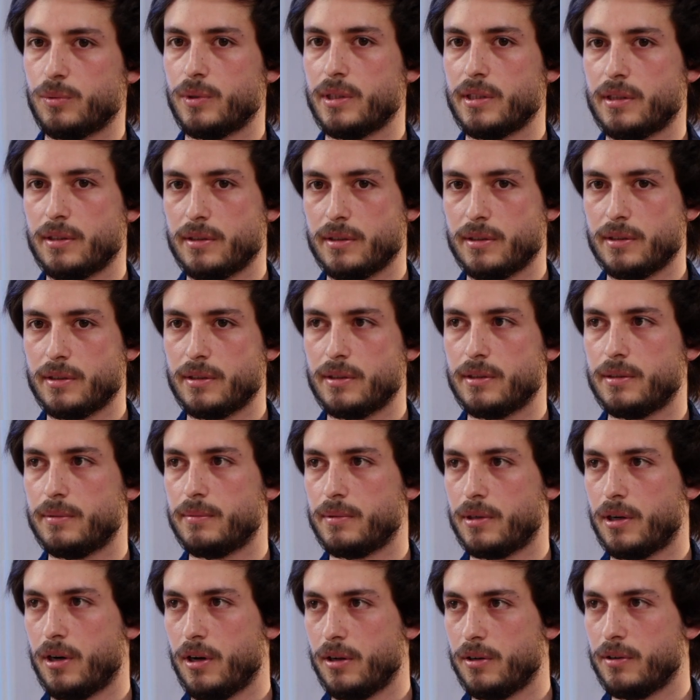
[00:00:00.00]
with
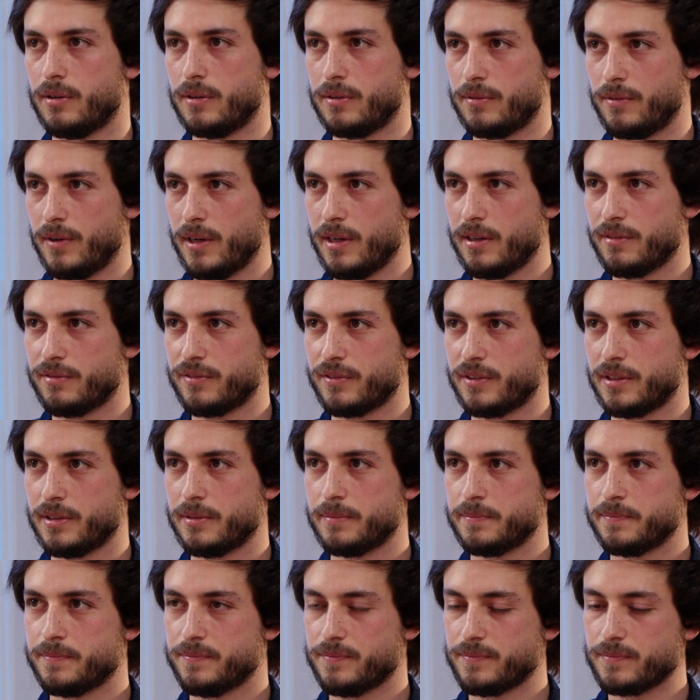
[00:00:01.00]
a colon graft,
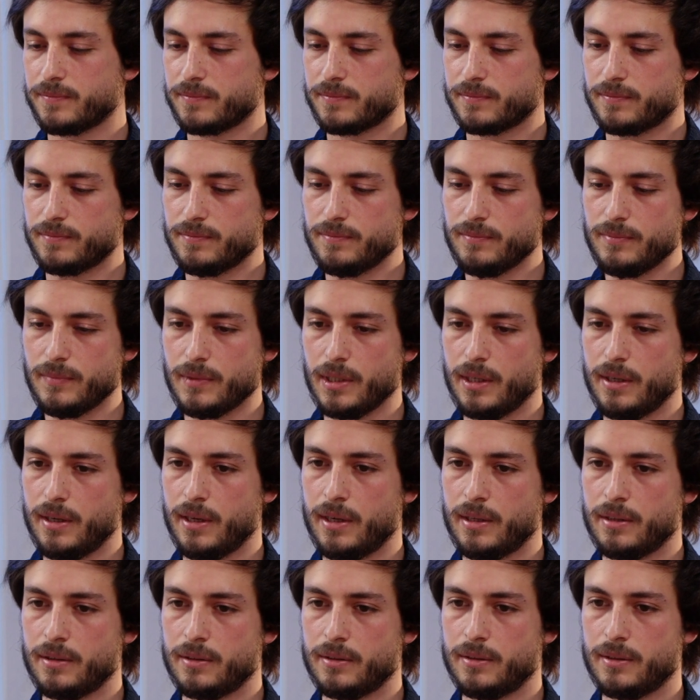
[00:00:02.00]

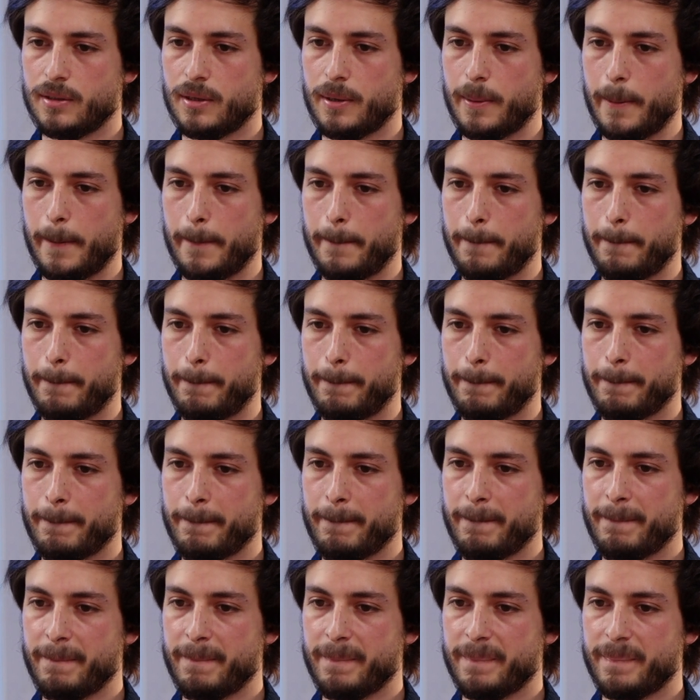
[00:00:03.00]
and
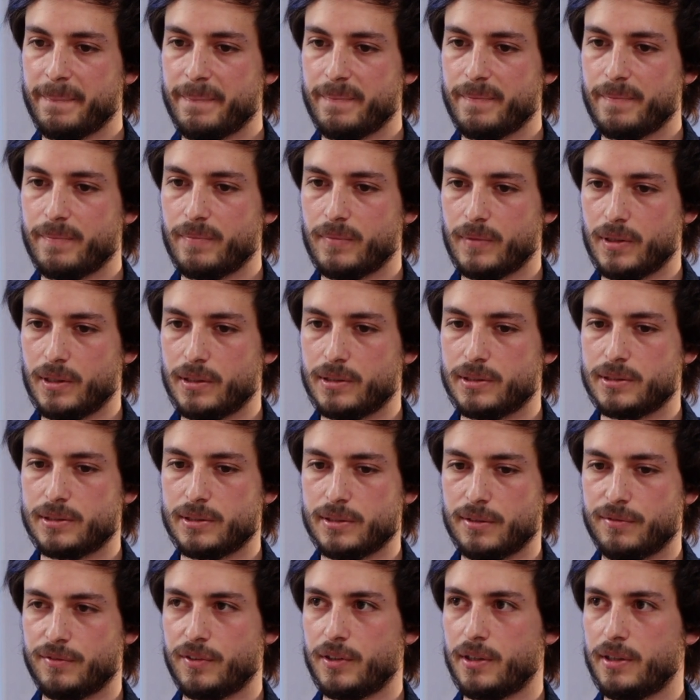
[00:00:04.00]
it's
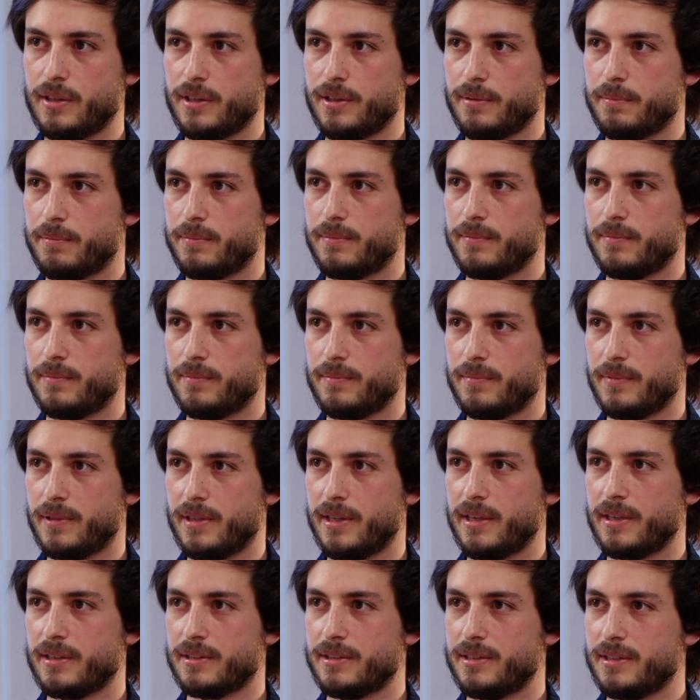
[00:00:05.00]
a very
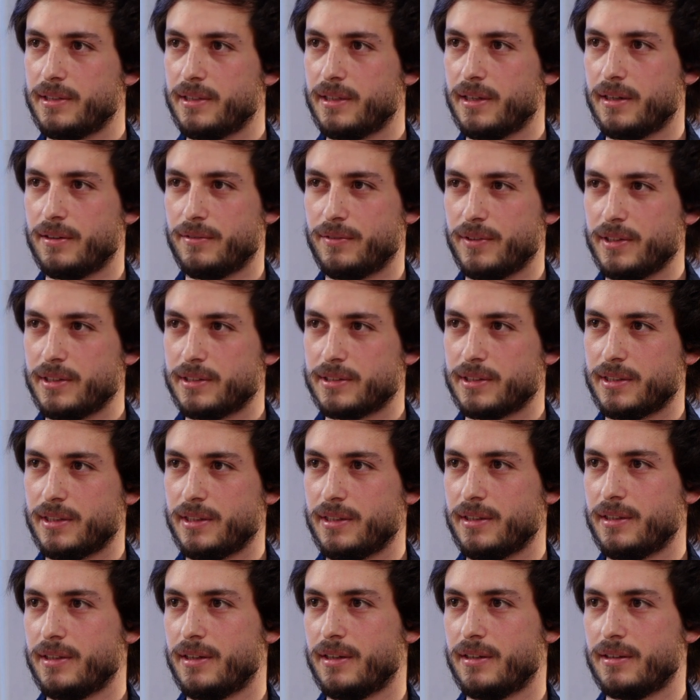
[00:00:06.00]
lengthy and
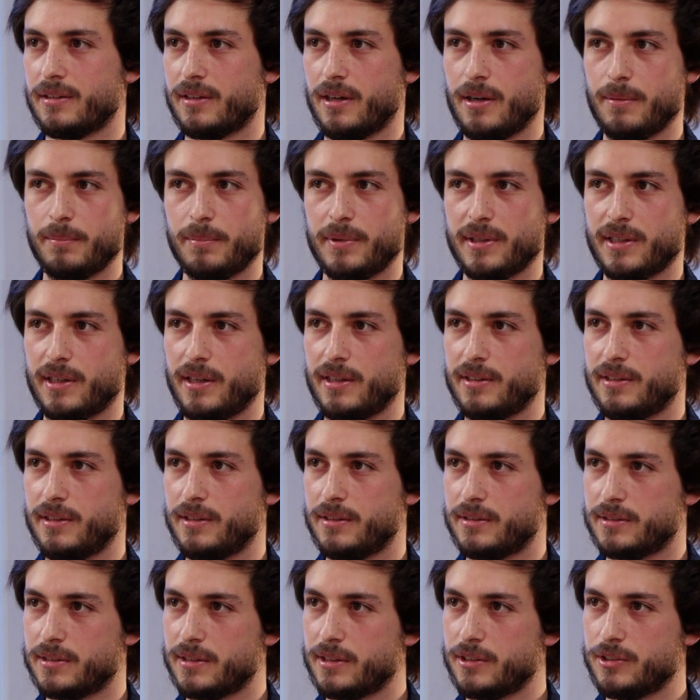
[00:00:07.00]
risky and complicated
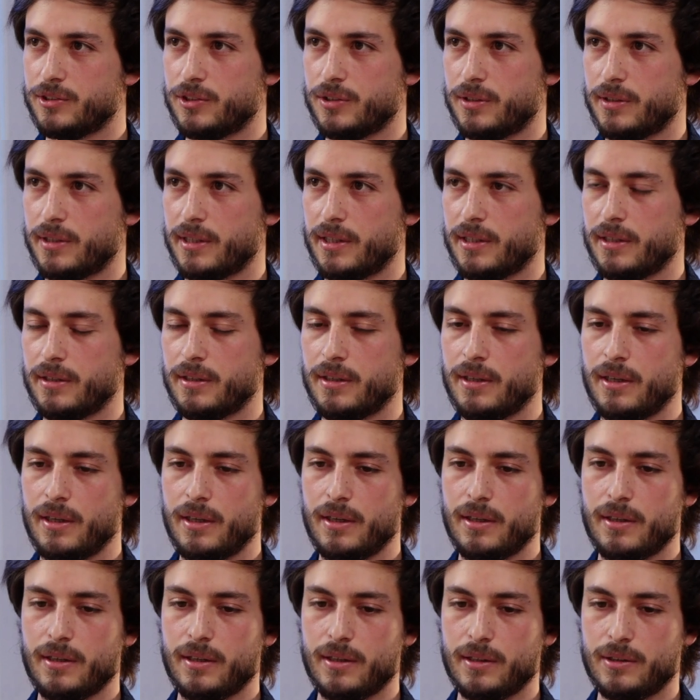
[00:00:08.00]
surgery.
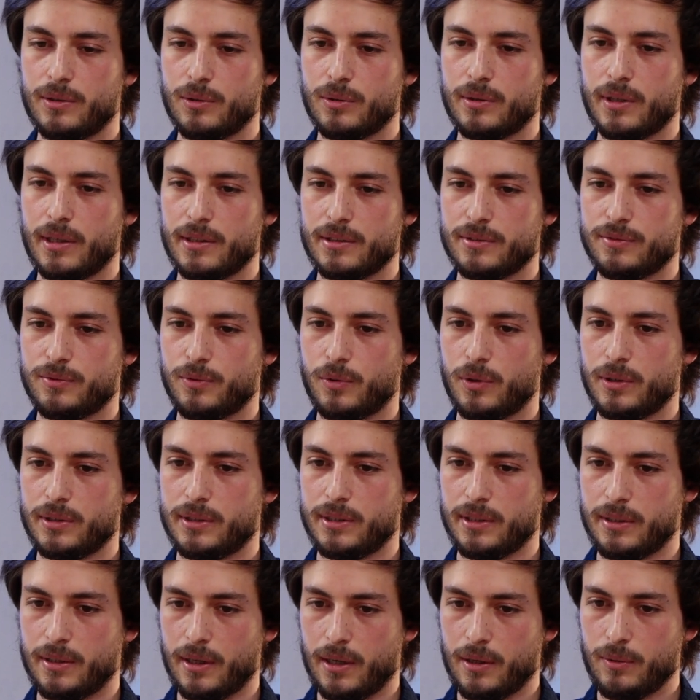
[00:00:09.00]
It took us
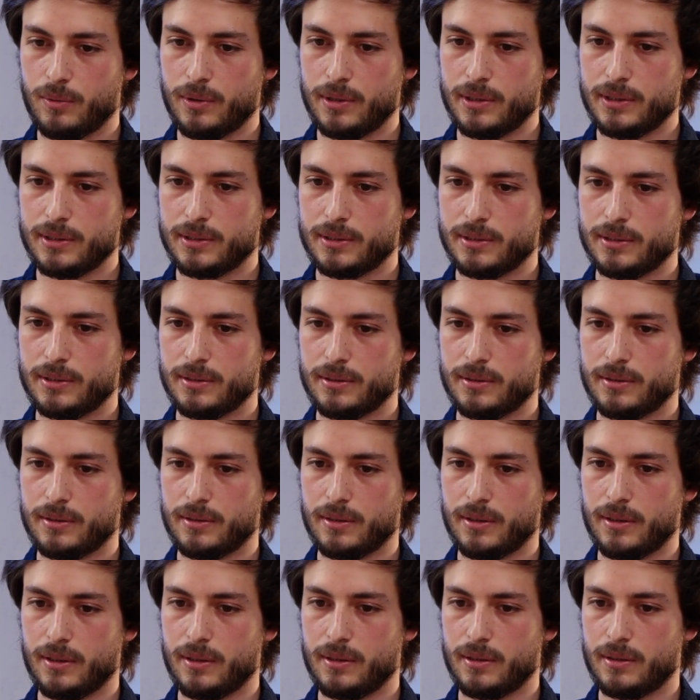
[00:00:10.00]
14 hours
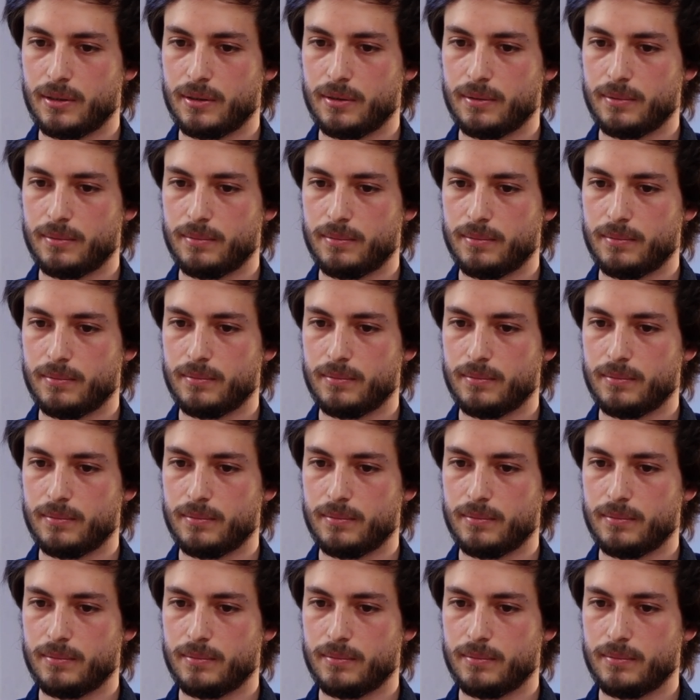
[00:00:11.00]
2